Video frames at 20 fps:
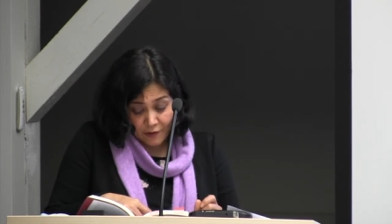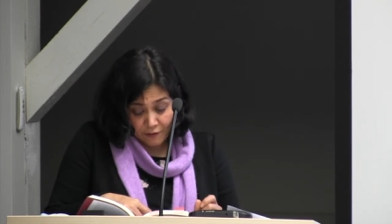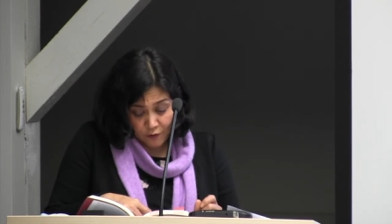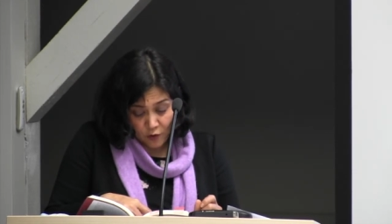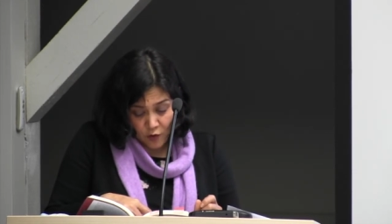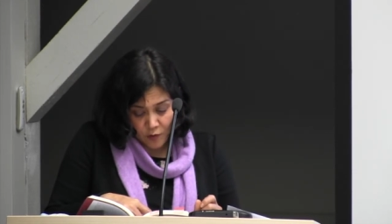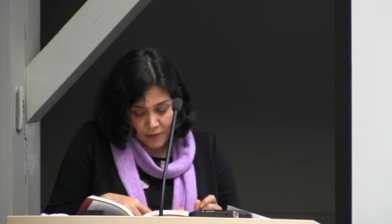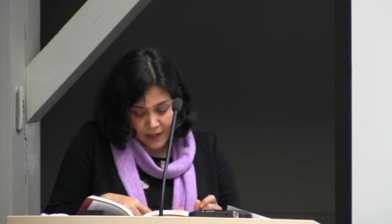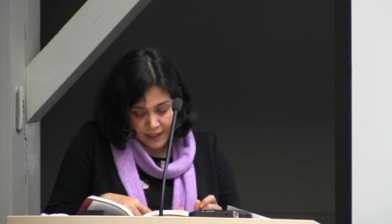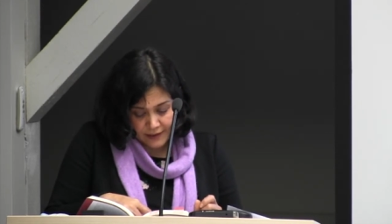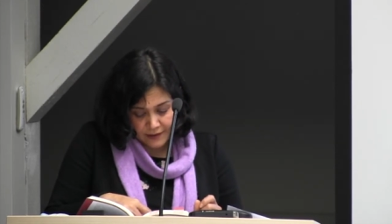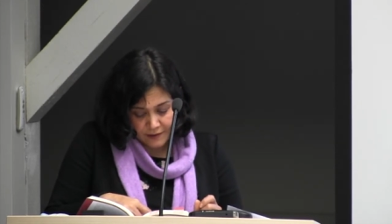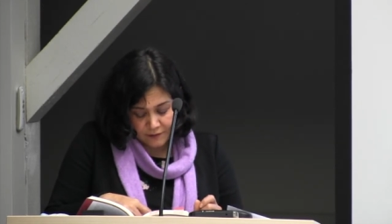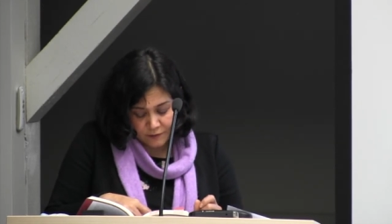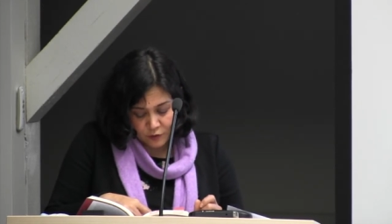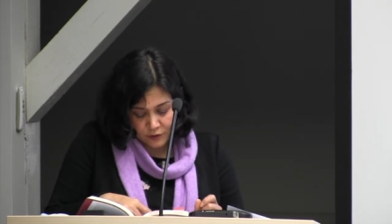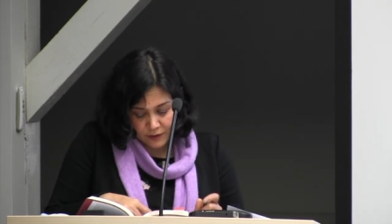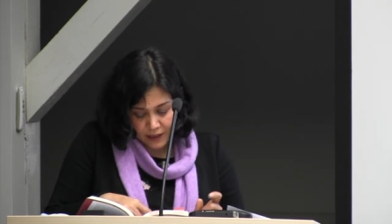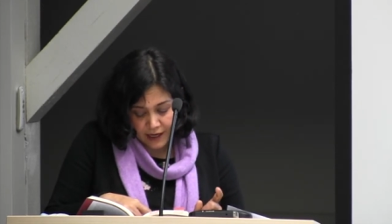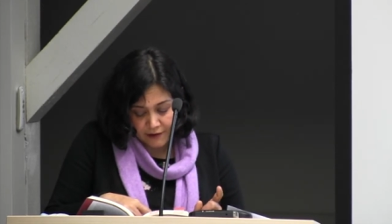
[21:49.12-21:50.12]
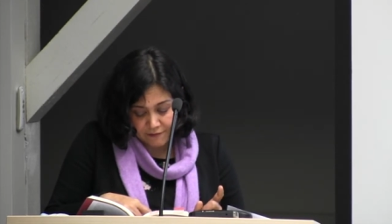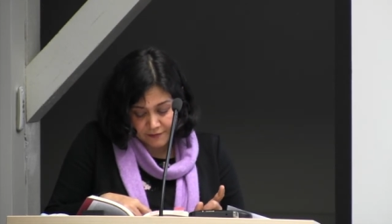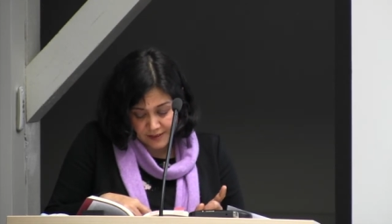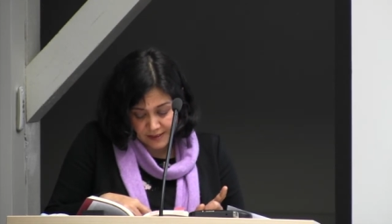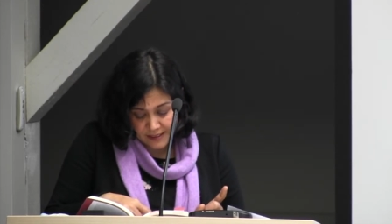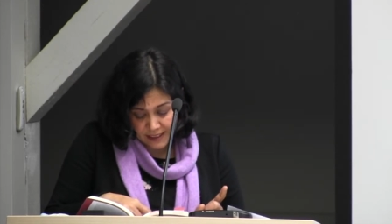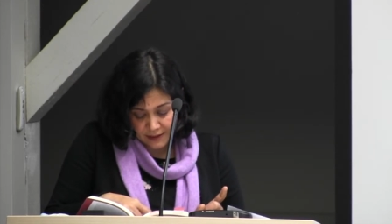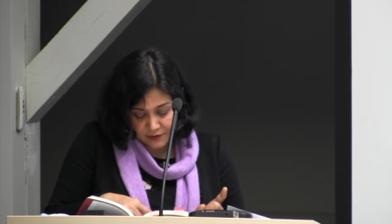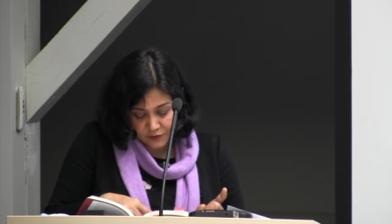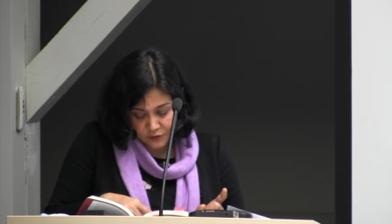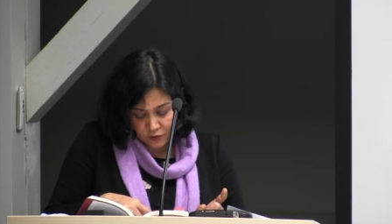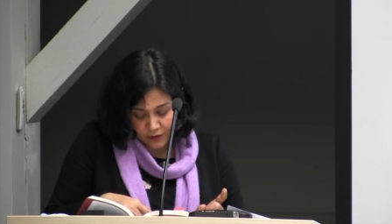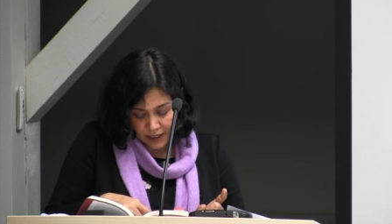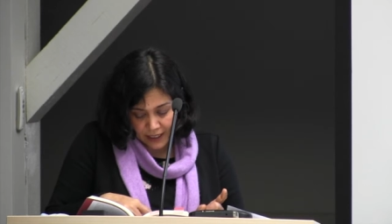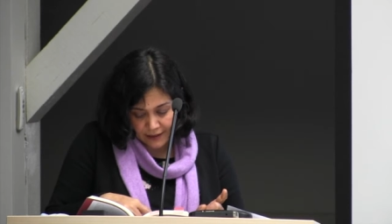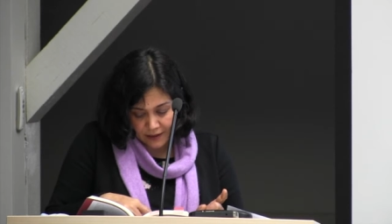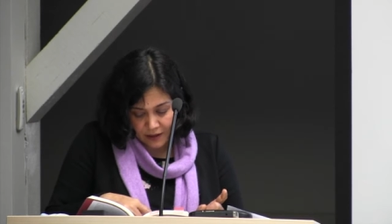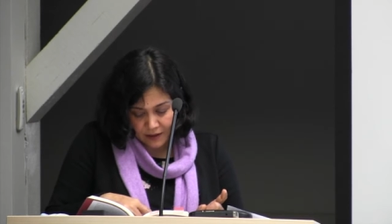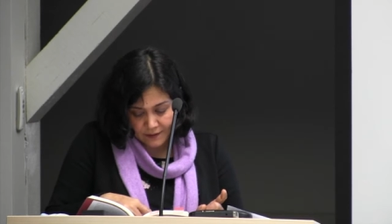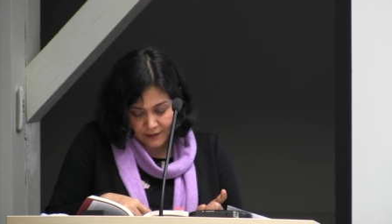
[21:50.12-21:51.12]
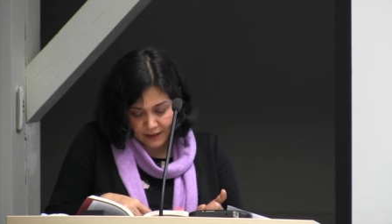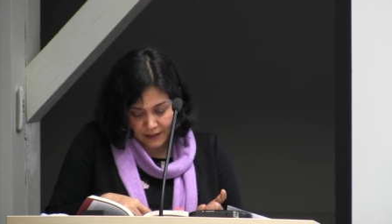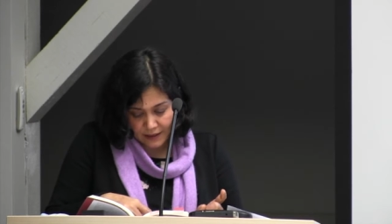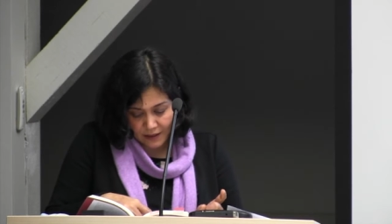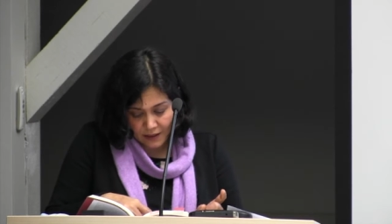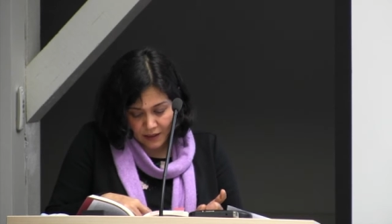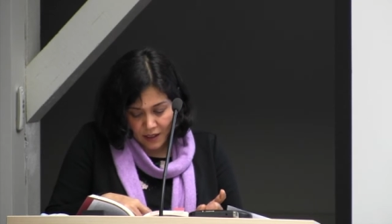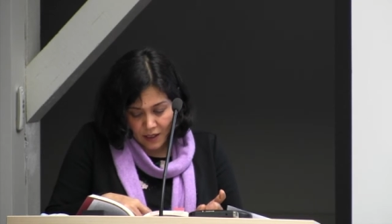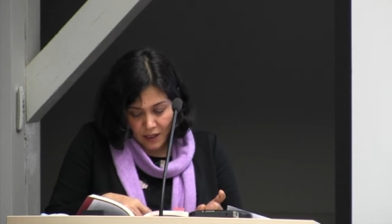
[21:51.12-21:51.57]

A woman would have said to another,